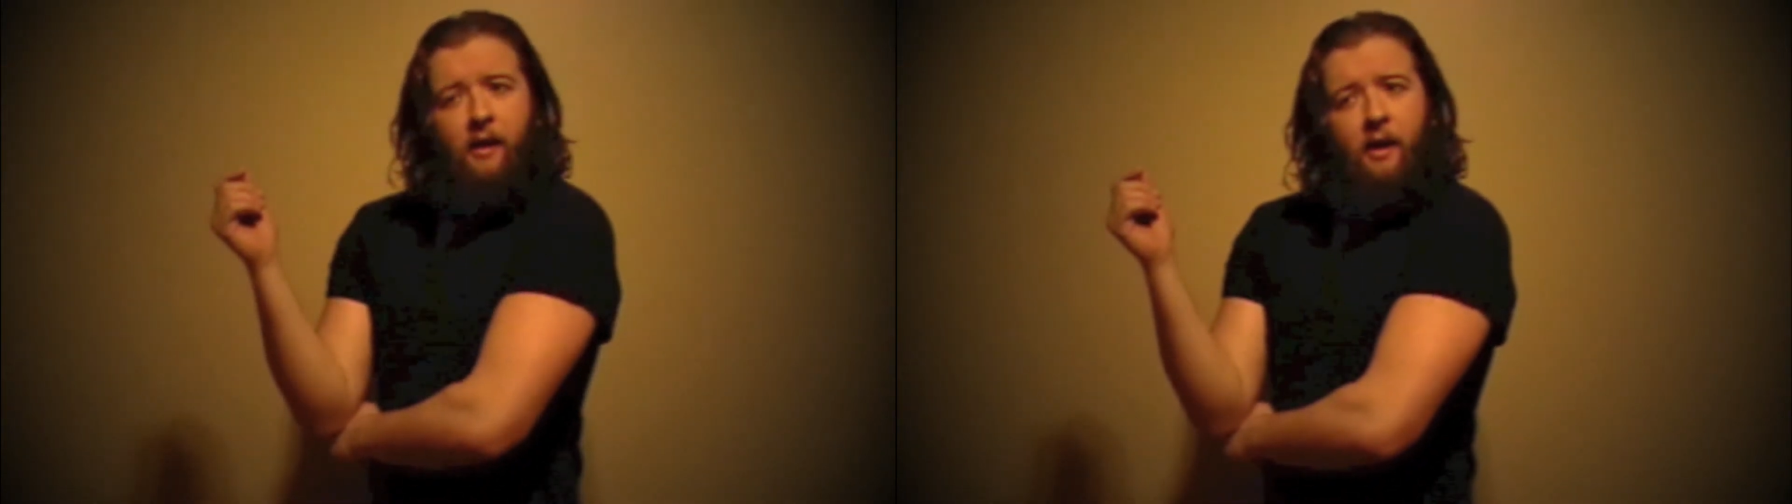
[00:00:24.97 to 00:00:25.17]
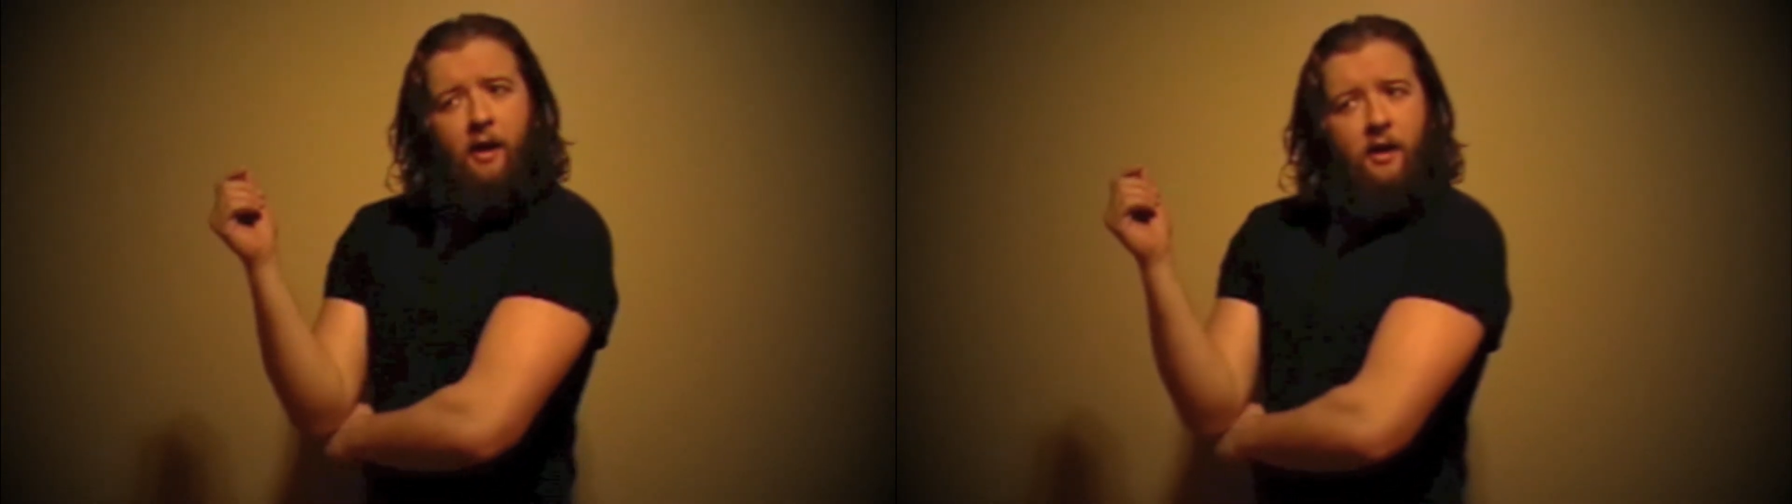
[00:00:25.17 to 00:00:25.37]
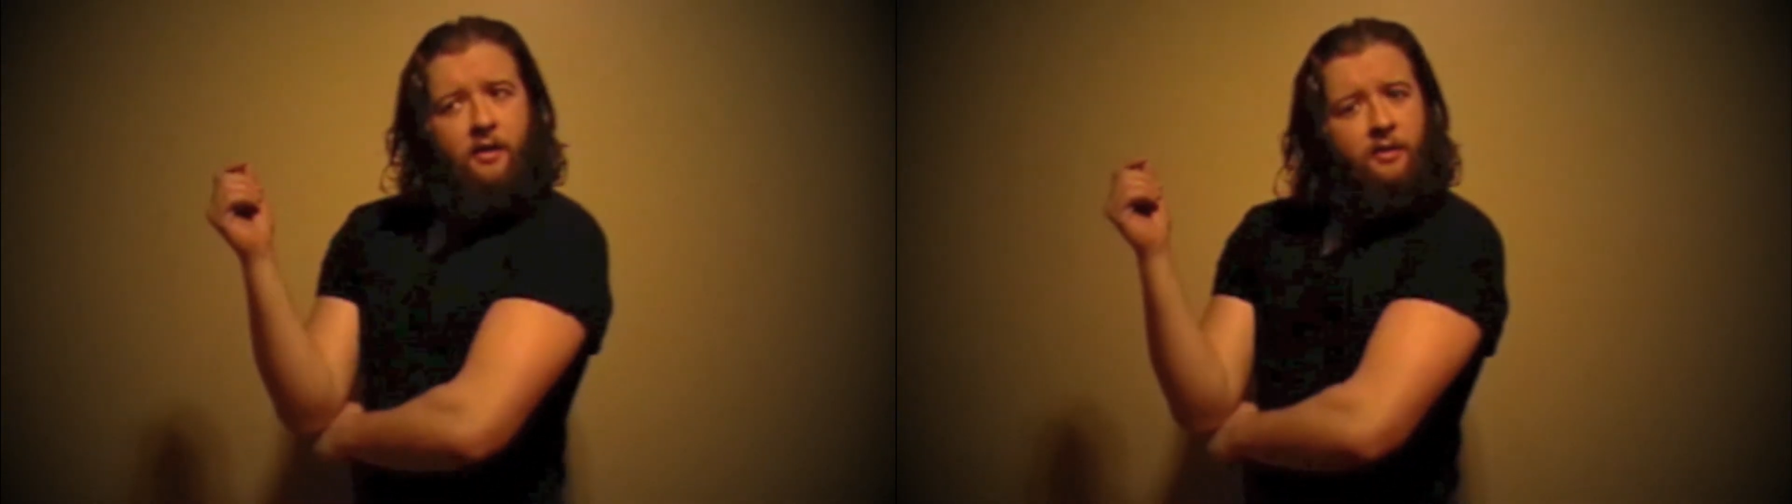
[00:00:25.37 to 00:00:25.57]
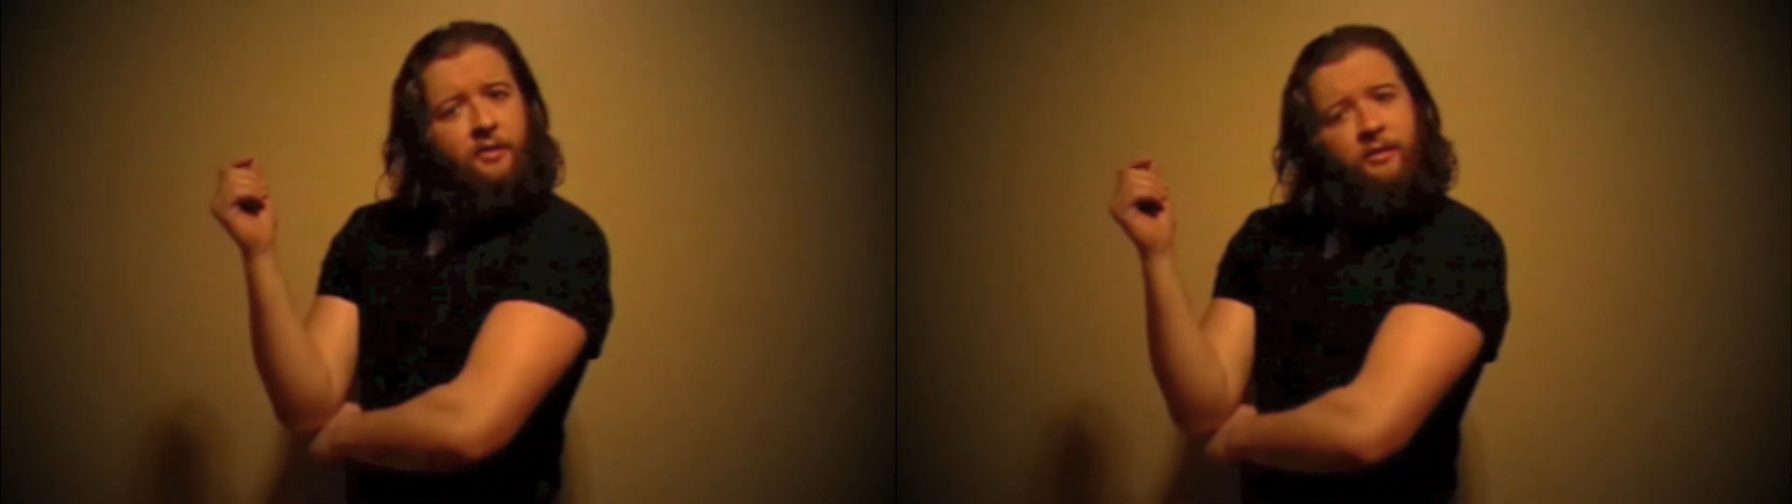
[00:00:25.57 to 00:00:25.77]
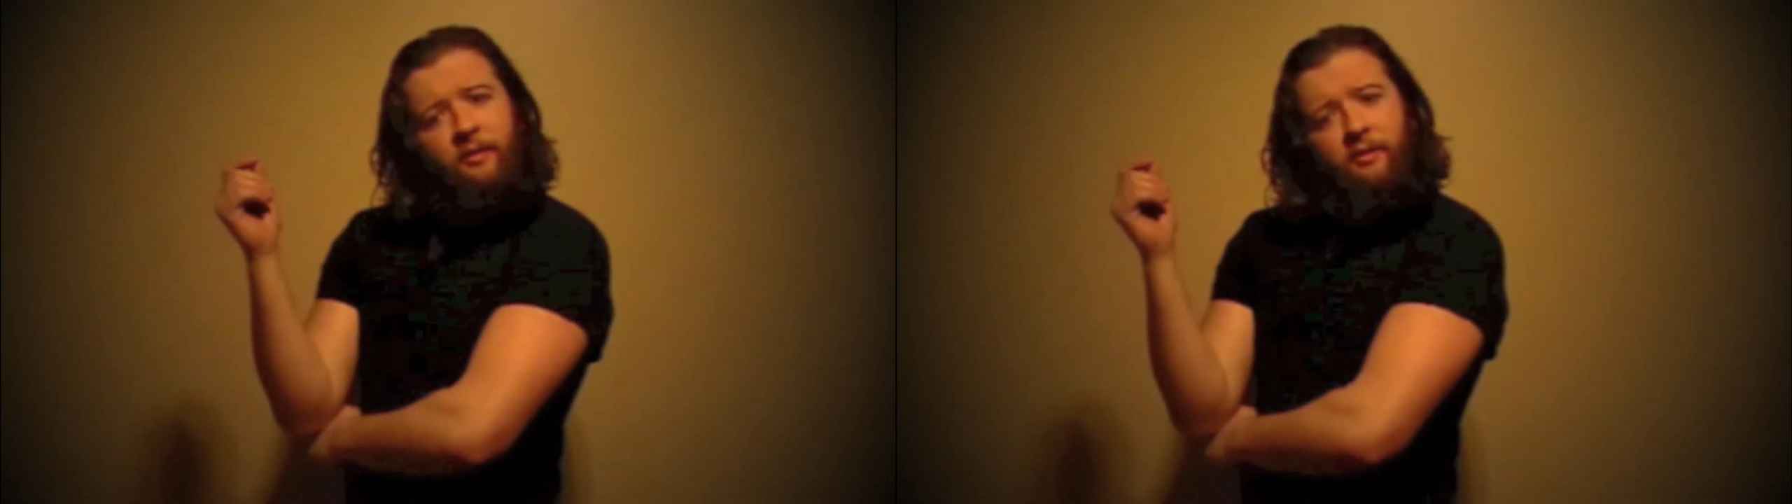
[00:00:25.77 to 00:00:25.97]

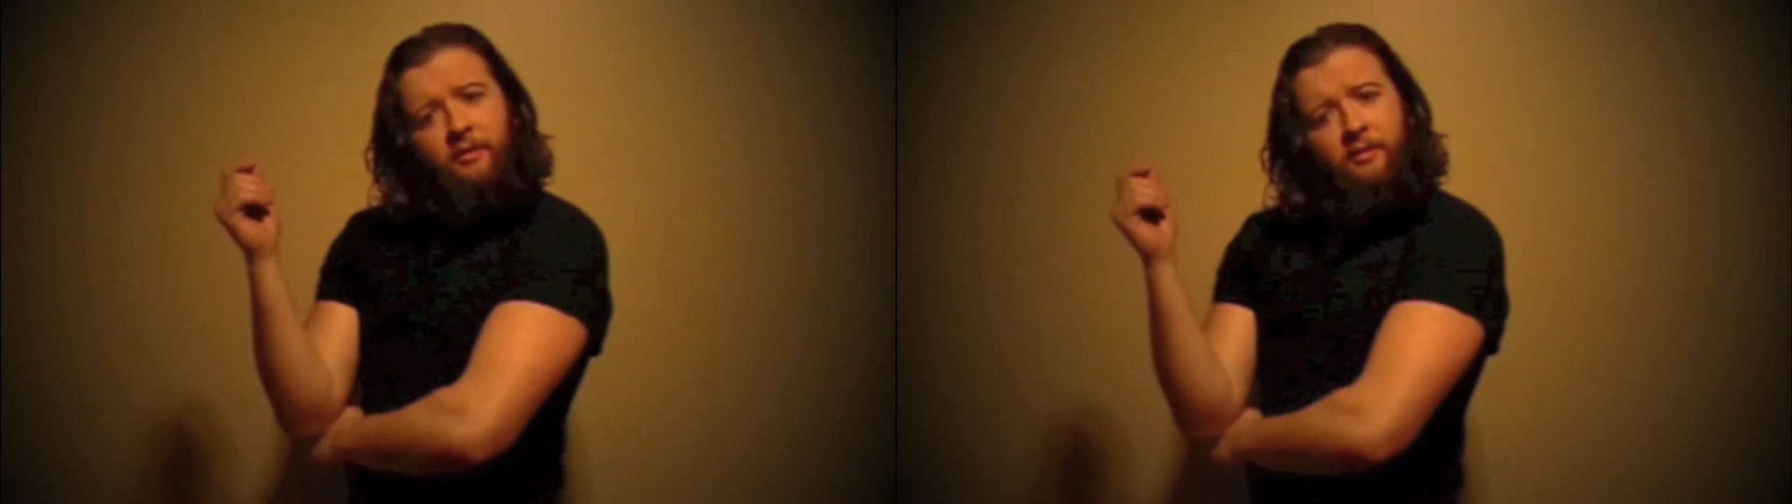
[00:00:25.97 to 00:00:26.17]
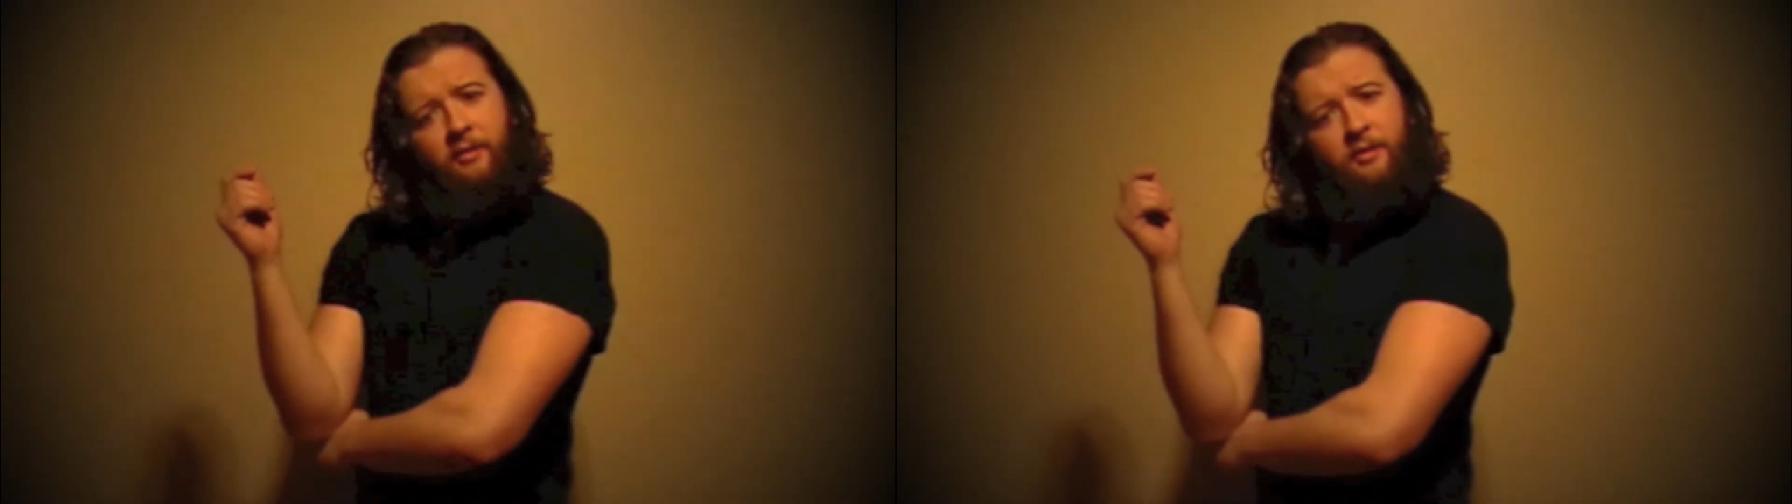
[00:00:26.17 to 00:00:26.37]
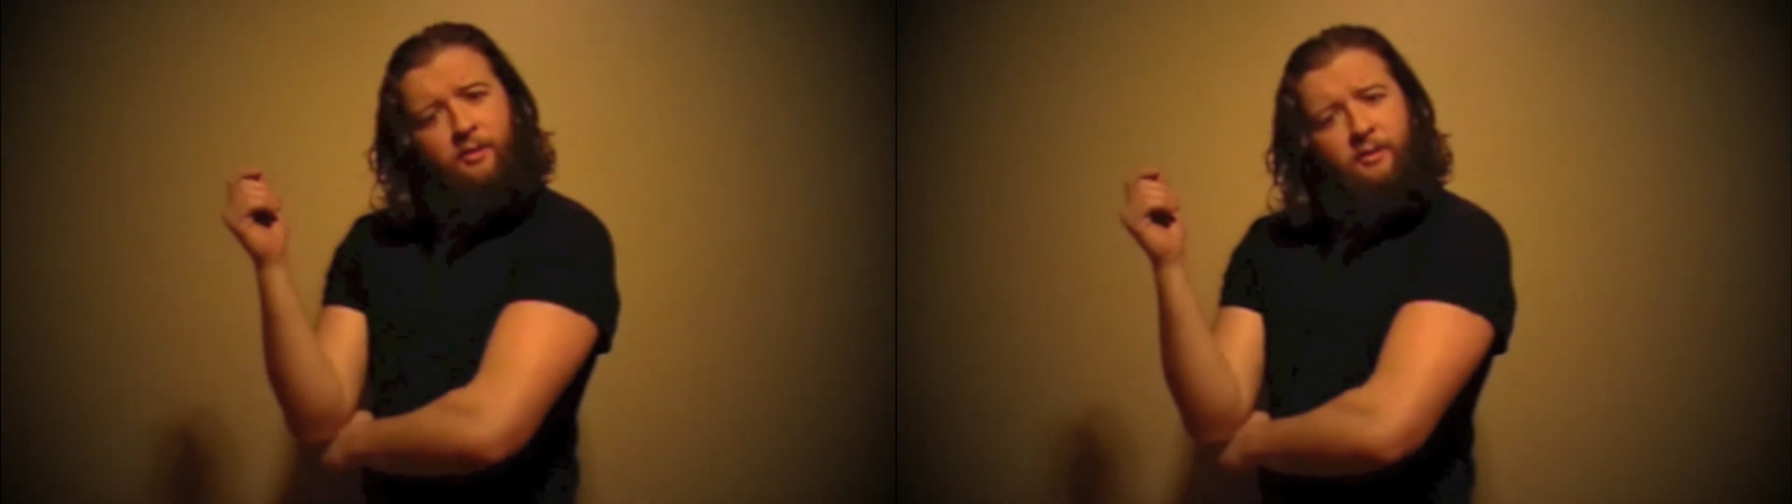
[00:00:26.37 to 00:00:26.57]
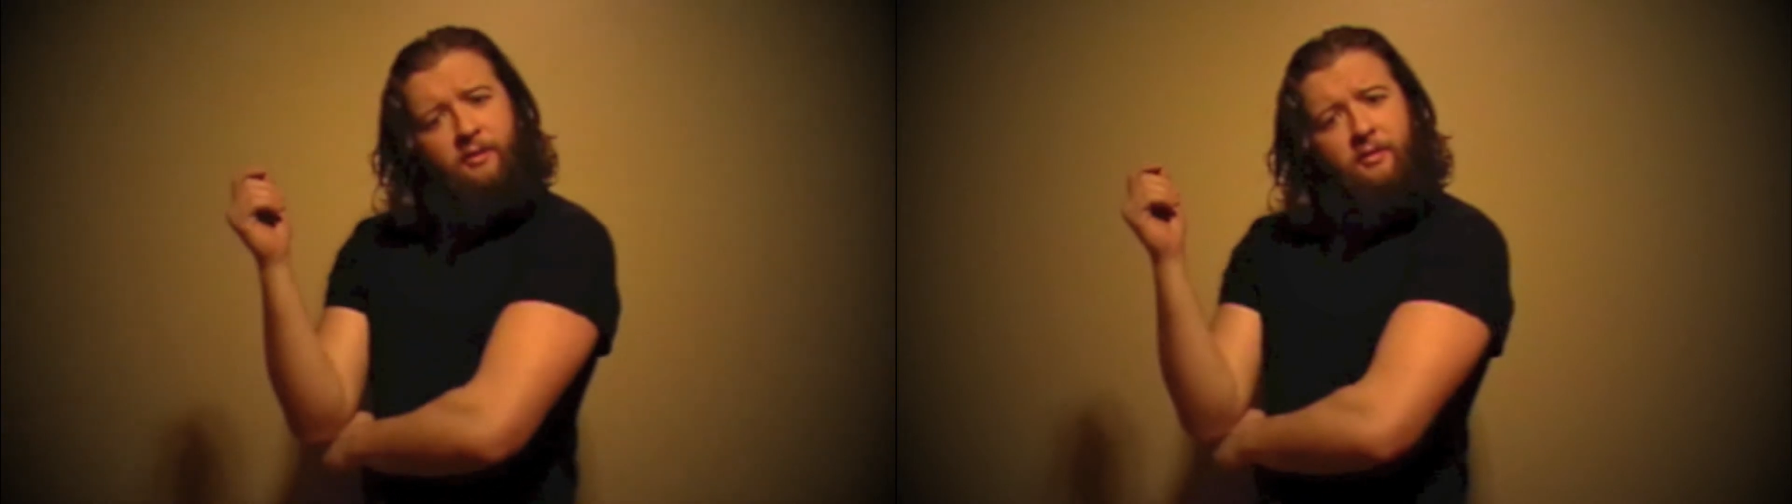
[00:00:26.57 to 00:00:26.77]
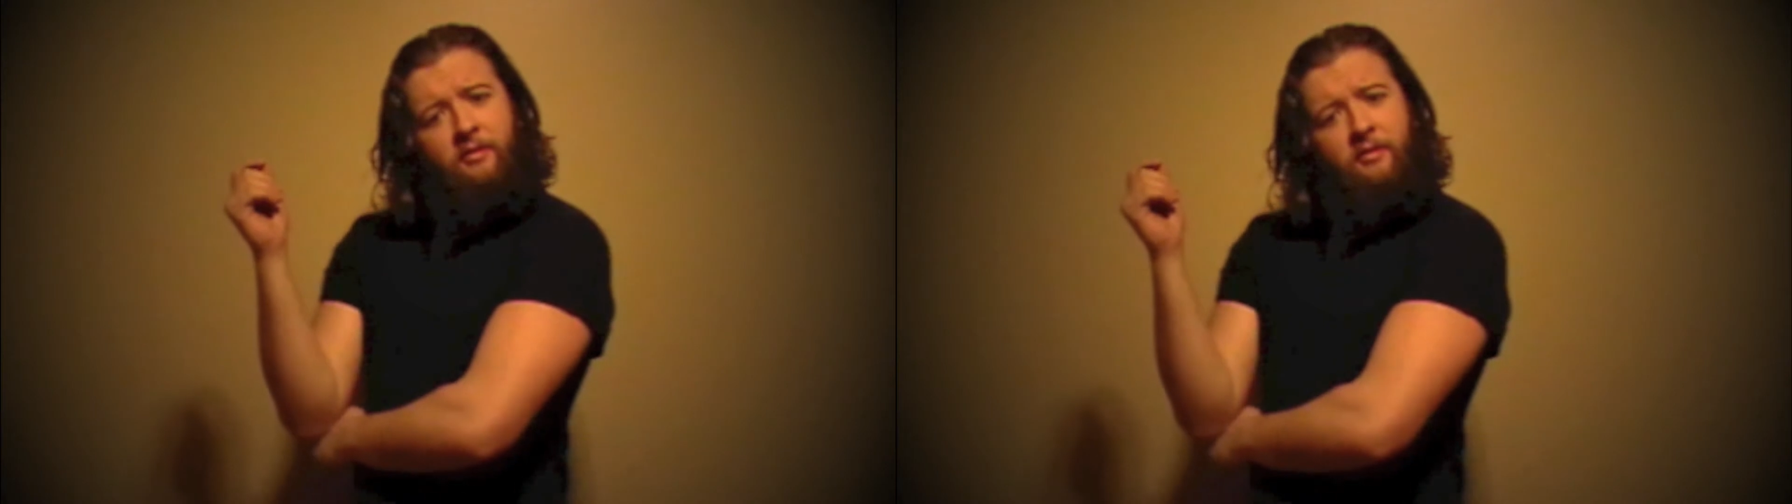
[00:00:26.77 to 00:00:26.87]
honest suit.